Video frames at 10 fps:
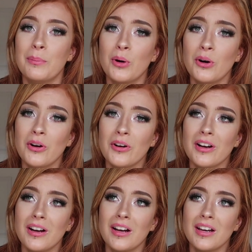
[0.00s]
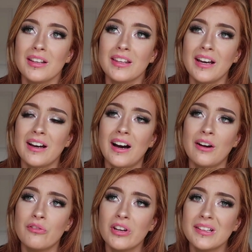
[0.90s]
But yeah,
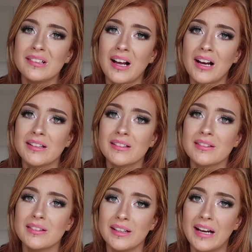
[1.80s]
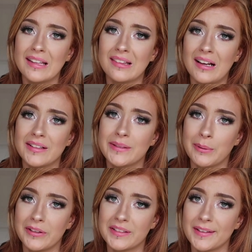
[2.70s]
I really like the headlight, to
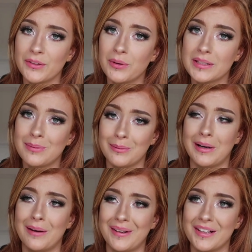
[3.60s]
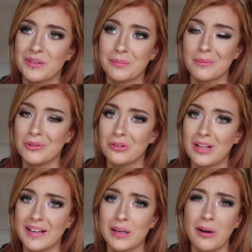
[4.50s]
be honest. I know it's a bit Marmite, some people don't
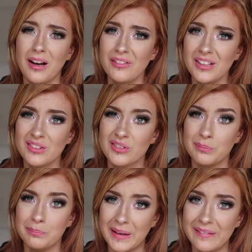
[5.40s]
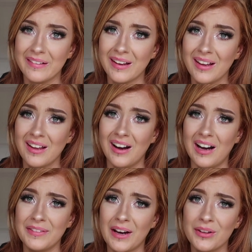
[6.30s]
like it, but I think it looks mint.
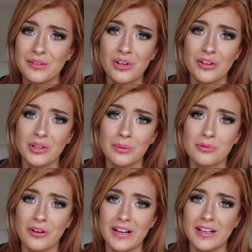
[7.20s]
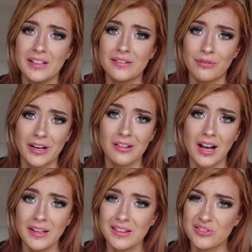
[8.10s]
And now they've got the upgraded rear
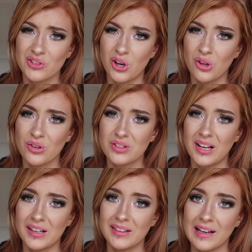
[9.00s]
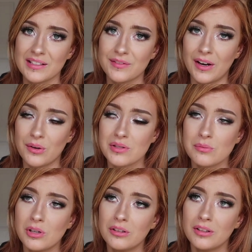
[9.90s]
light that all looks like the
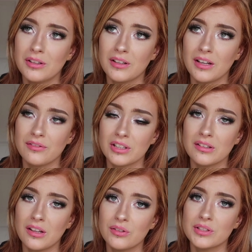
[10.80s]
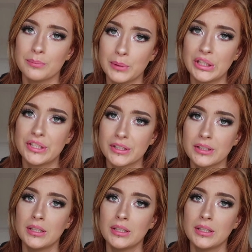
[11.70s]
S1000 one. I think that looks mint.